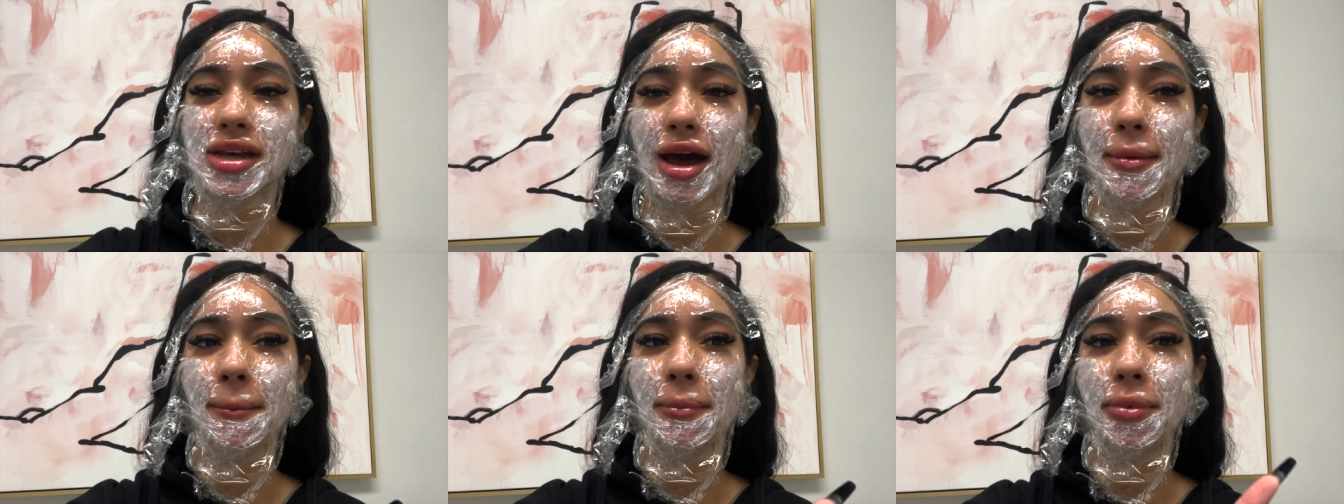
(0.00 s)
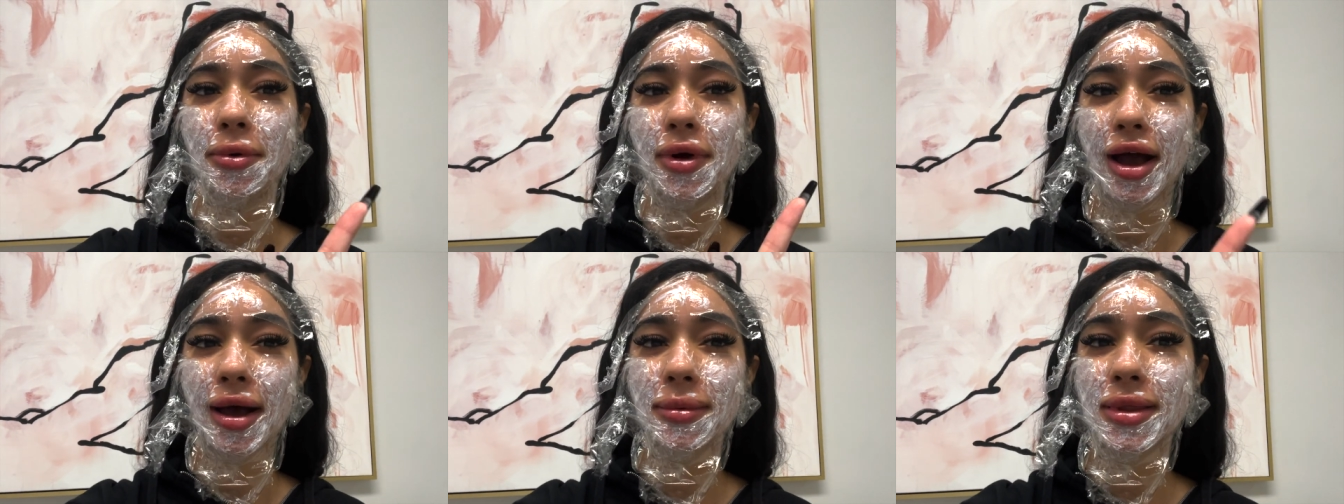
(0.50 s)
I'm
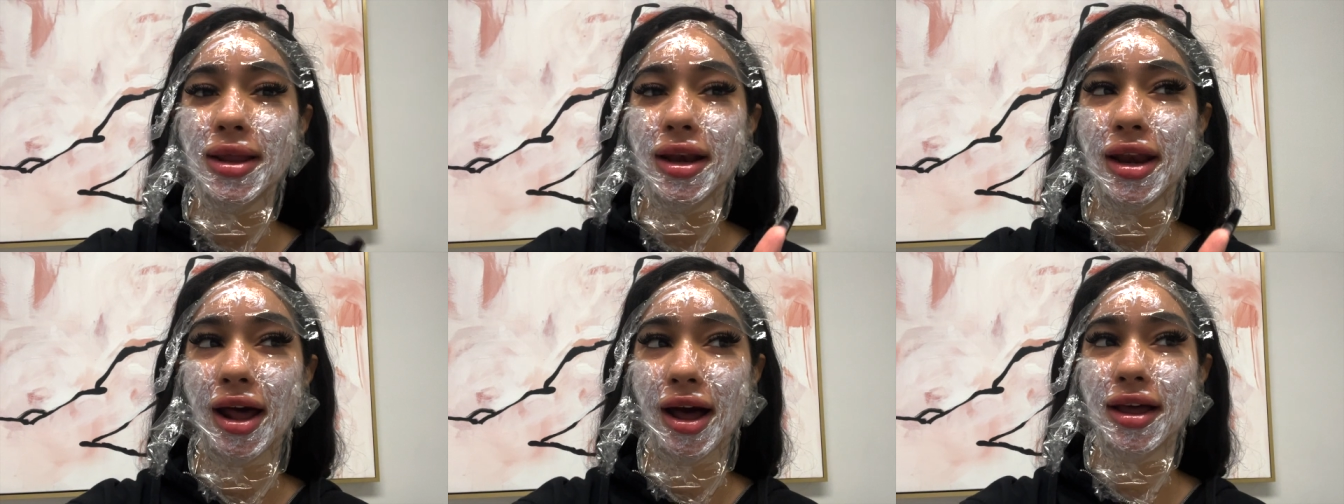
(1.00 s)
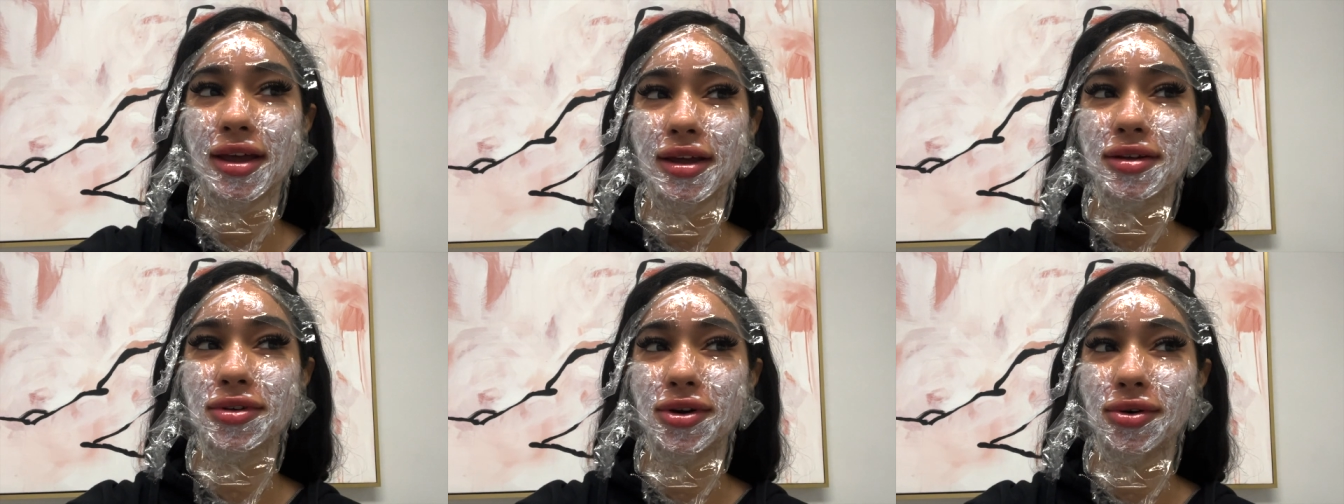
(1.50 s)
probably not
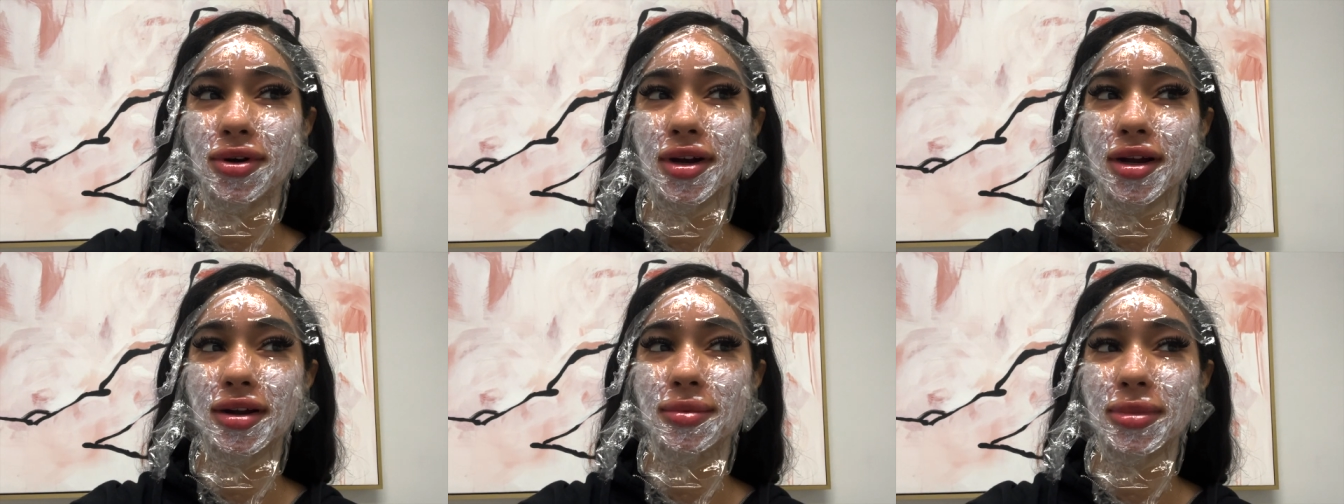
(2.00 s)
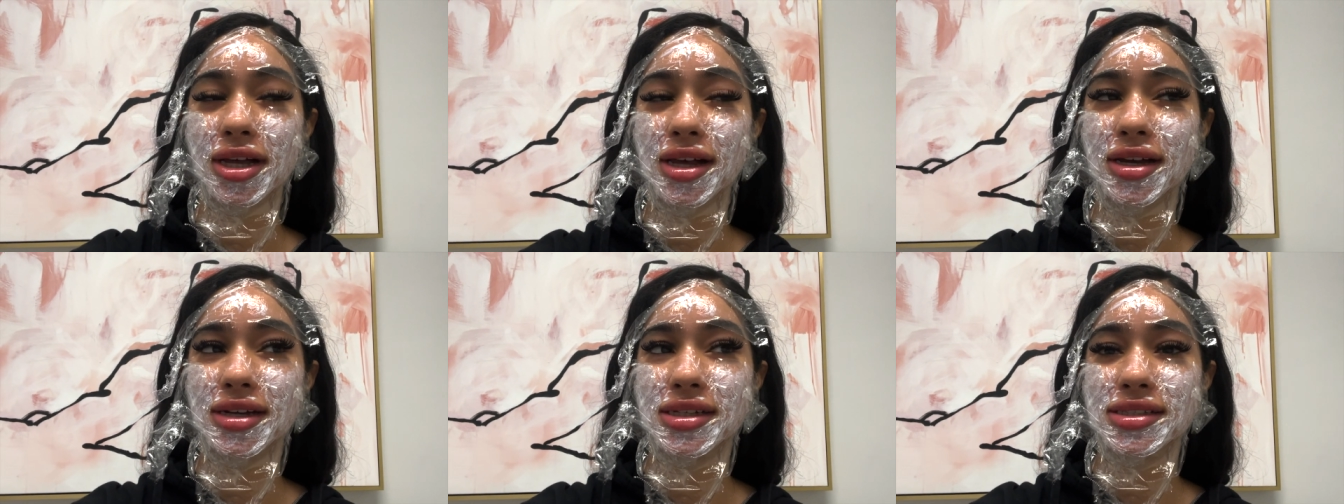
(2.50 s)
gonna record
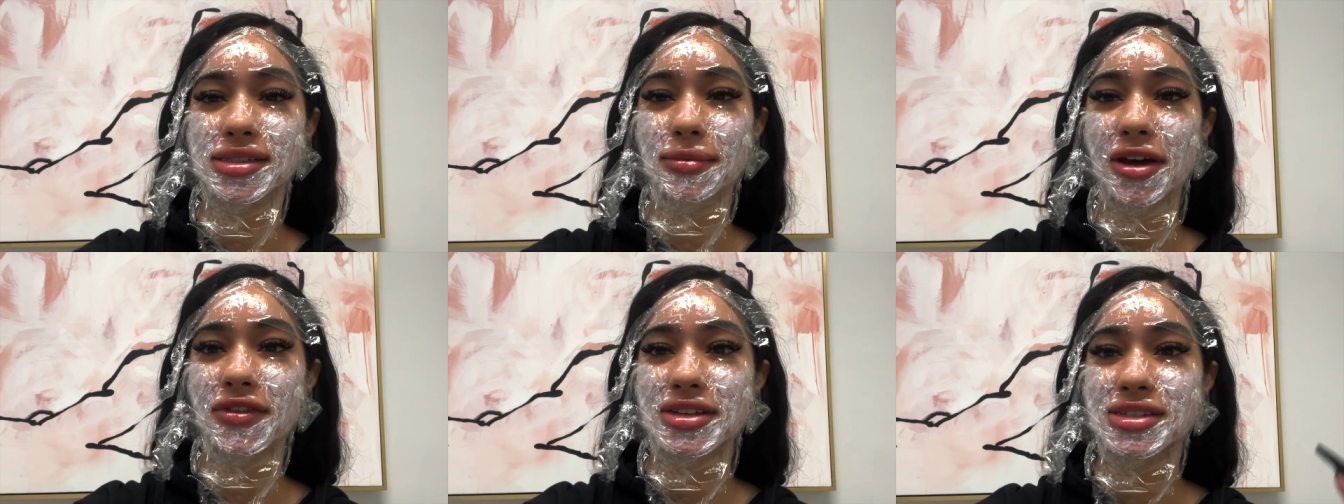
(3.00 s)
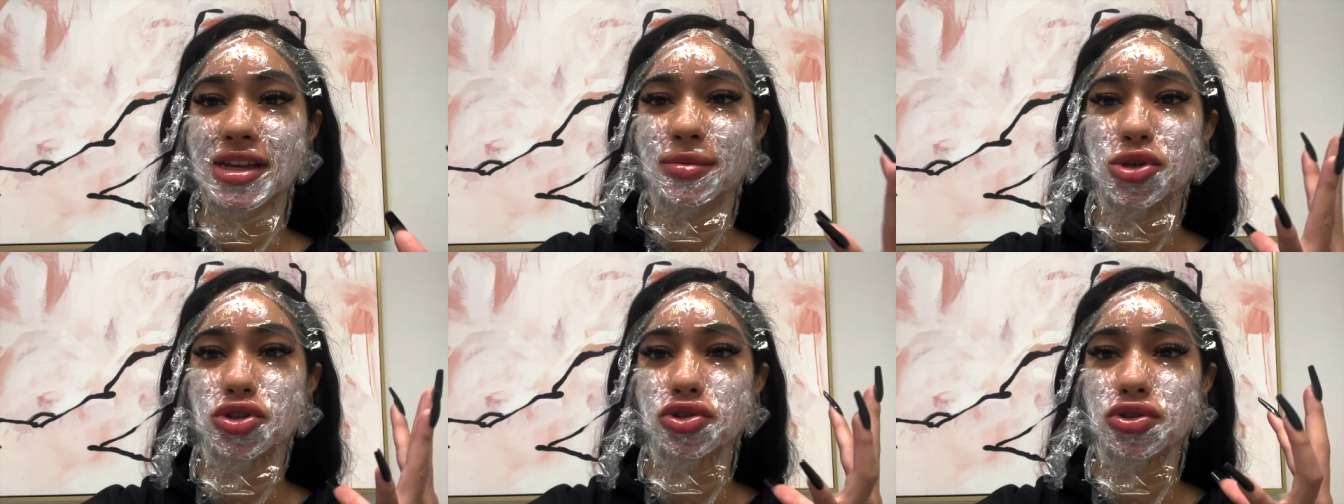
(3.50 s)
because my face is gonna
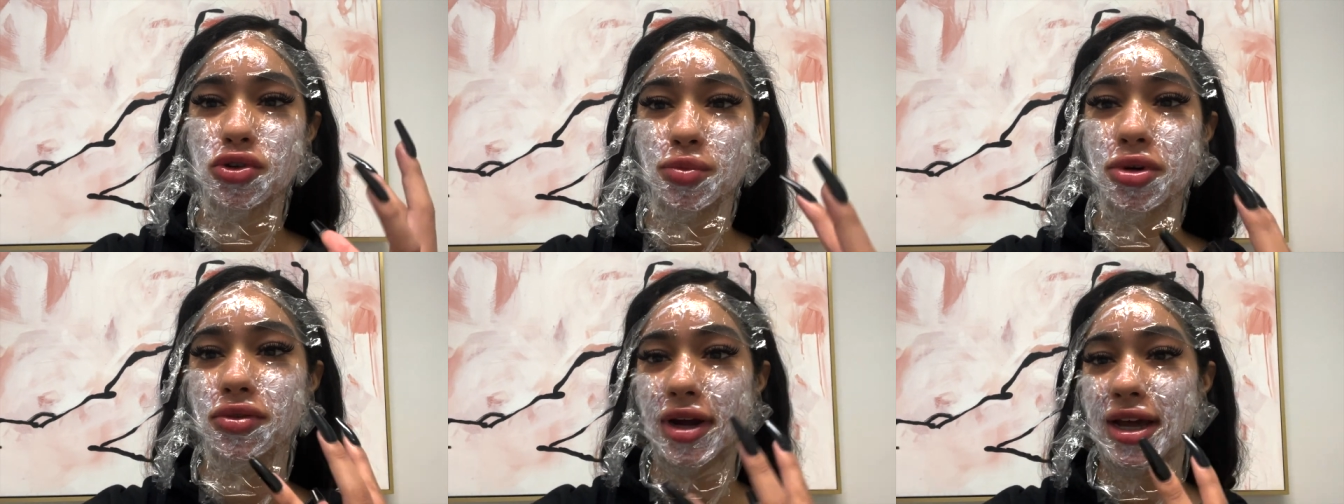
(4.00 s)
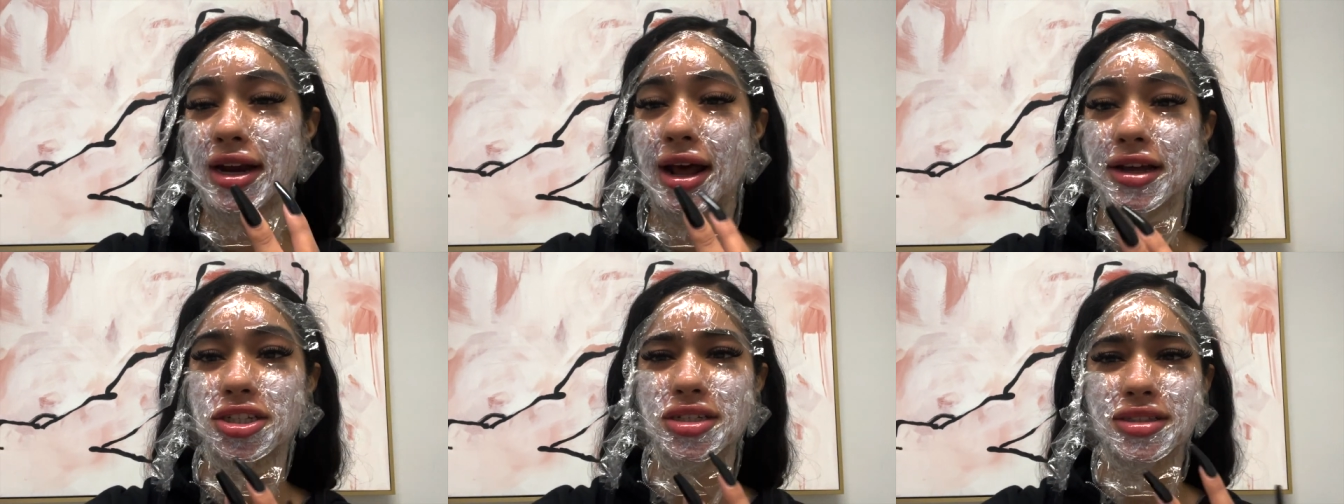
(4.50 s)
be super red and
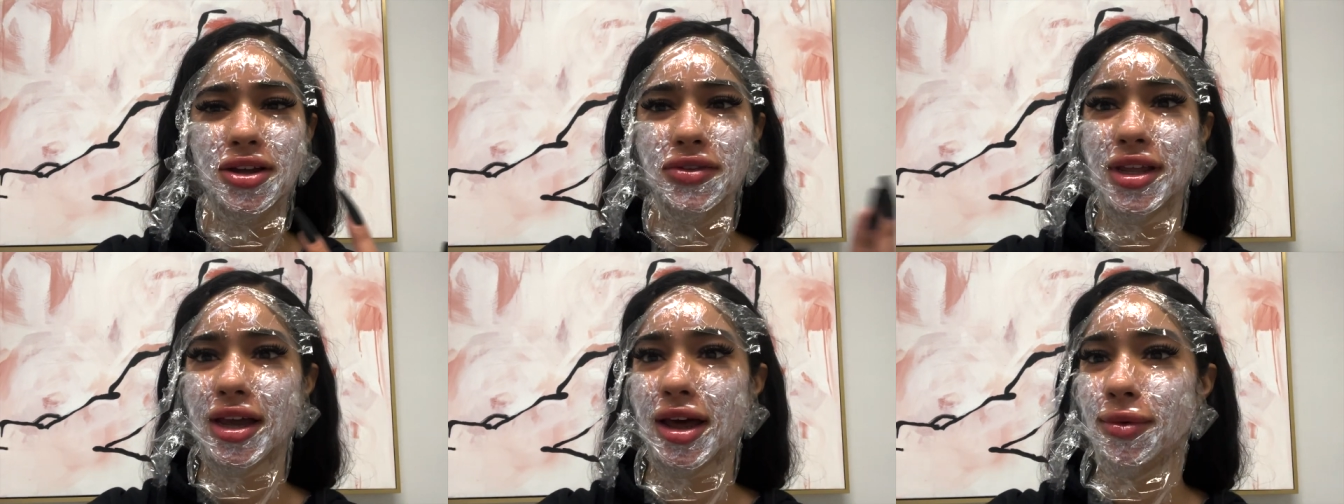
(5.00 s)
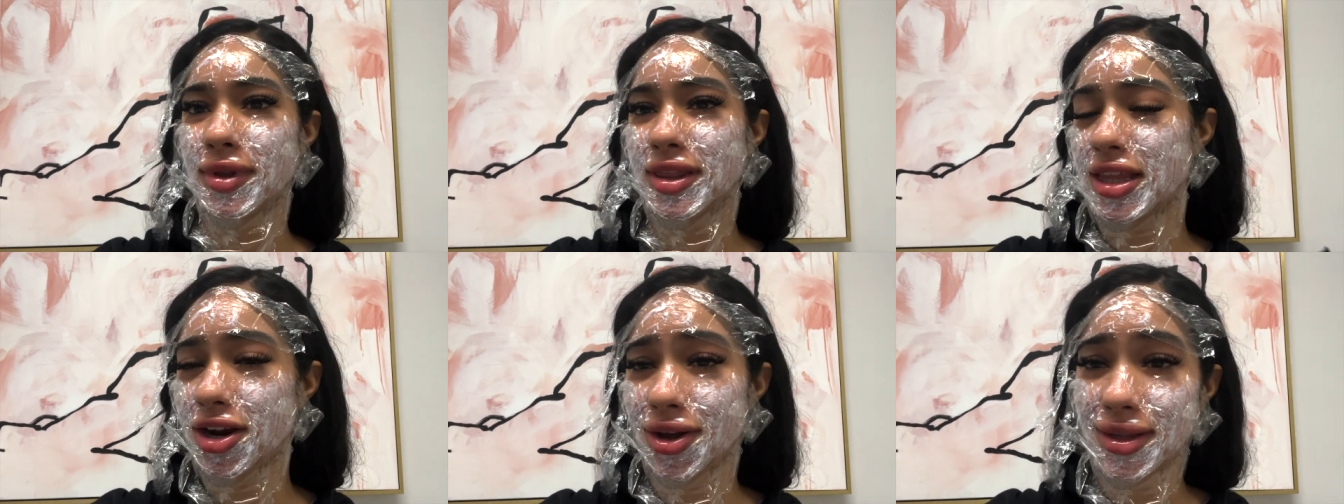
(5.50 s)
I just don't think I want
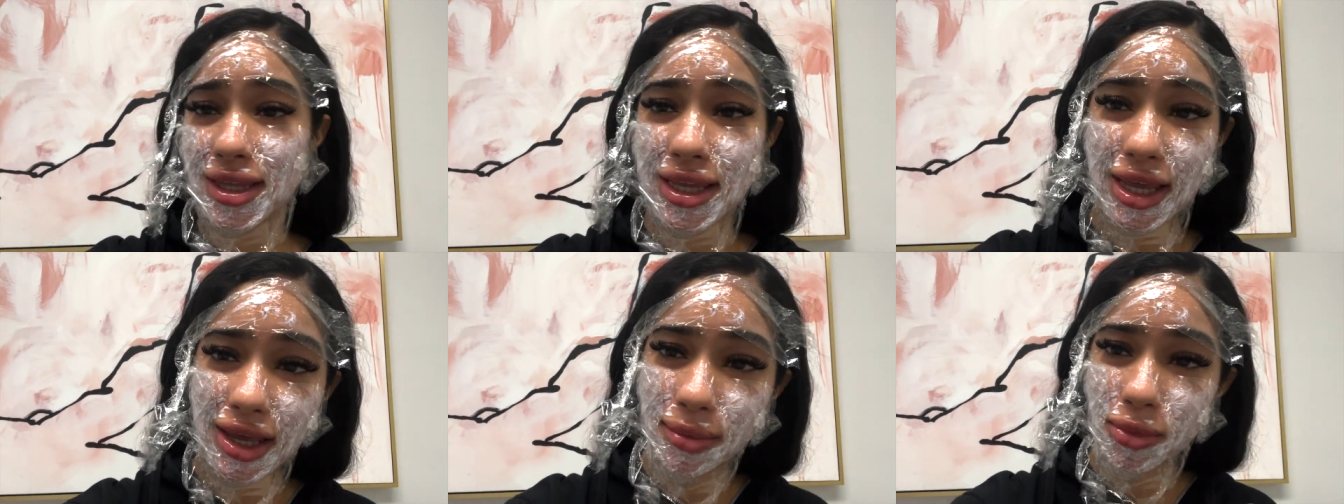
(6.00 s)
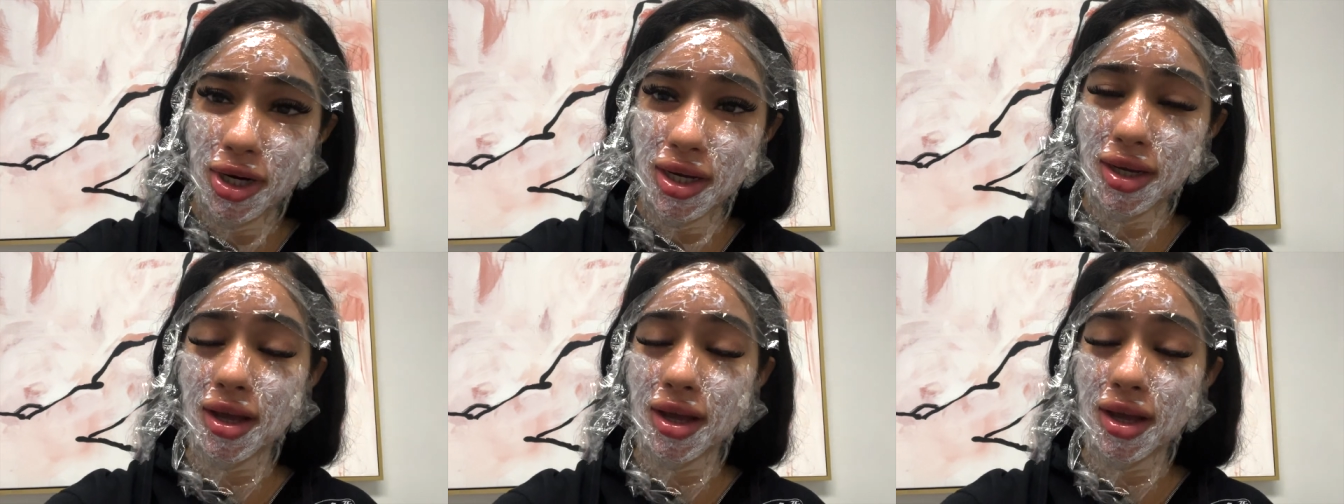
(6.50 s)
that on camera.